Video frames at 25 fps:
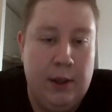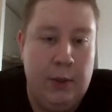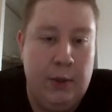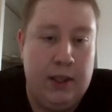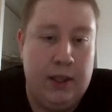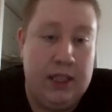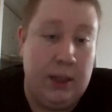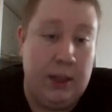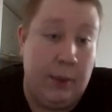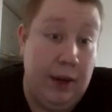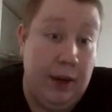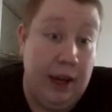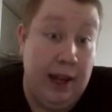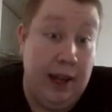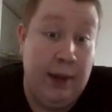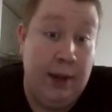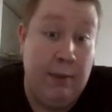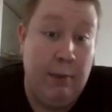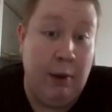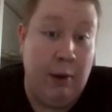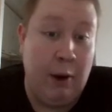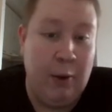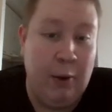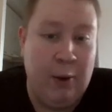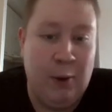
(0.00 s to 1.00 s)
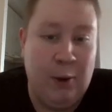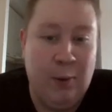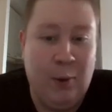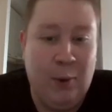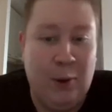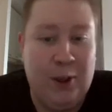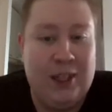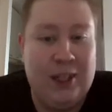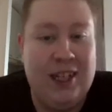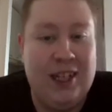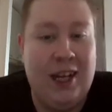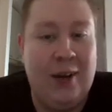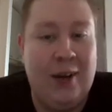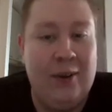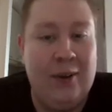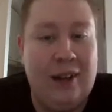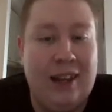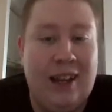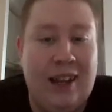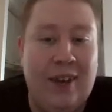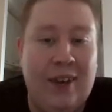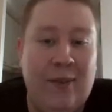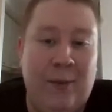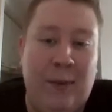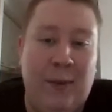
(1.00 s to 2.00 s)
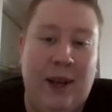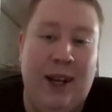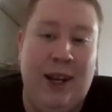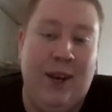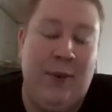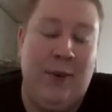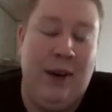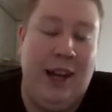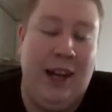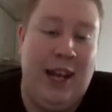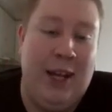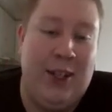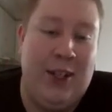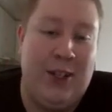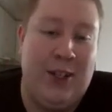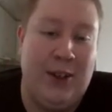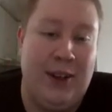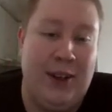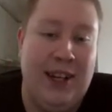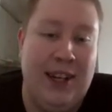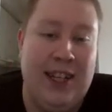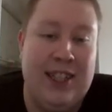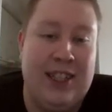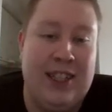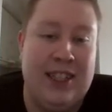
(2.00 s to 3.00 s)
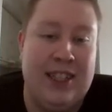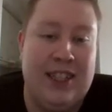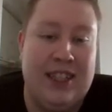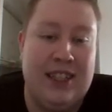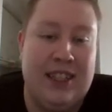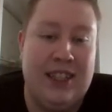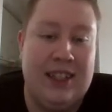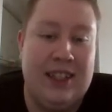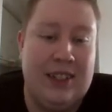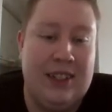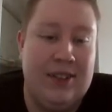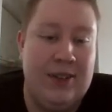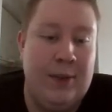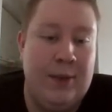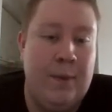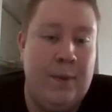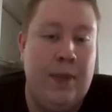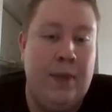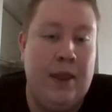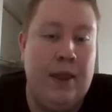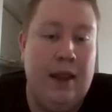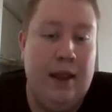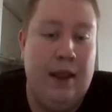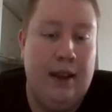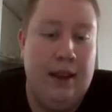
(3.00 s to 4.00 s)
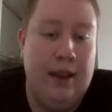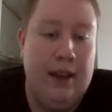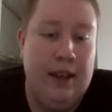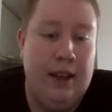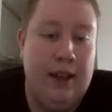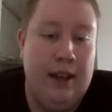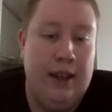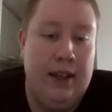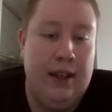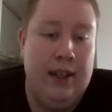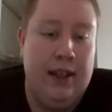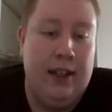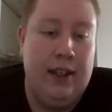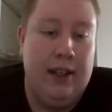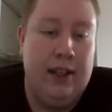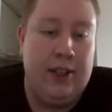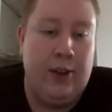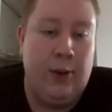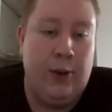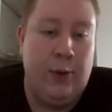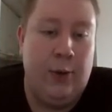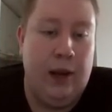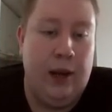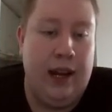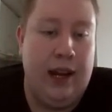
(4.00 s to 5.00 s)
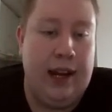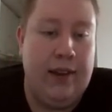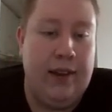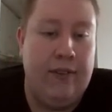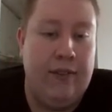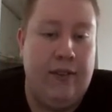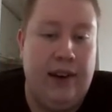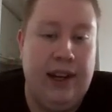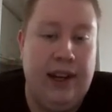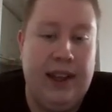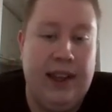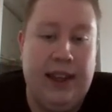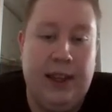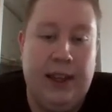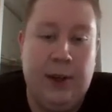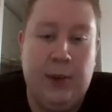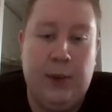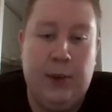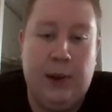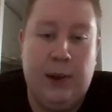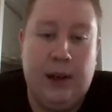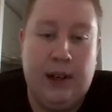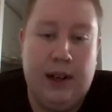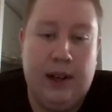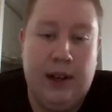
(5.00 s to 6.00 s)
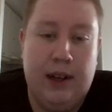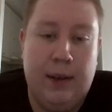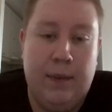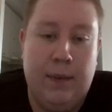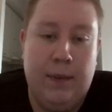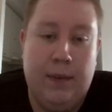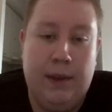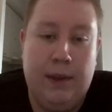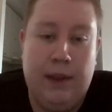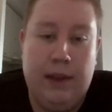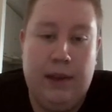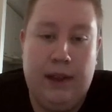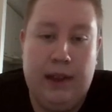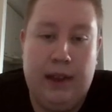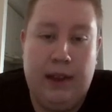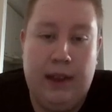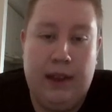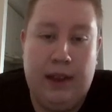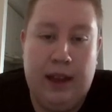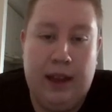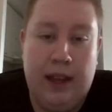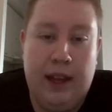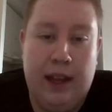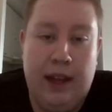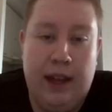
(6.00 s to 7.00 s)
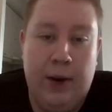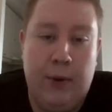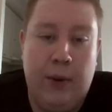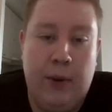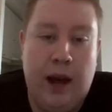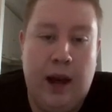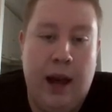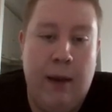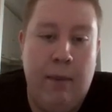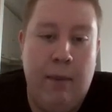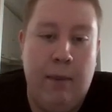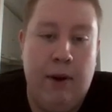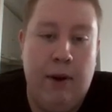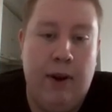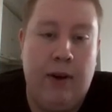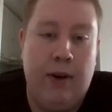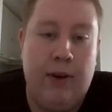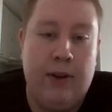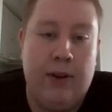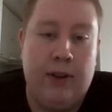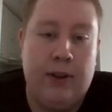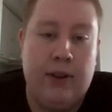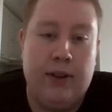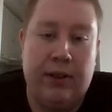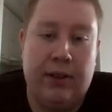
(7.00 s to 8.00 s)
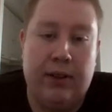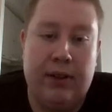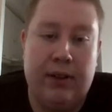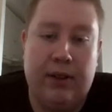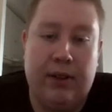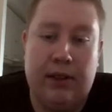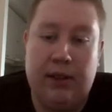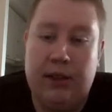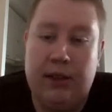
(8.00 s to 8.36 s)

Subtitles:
which I'm really bound to watch now that I've been really enjoying his stuff. So hopefully I can find this one. Then Ramblers,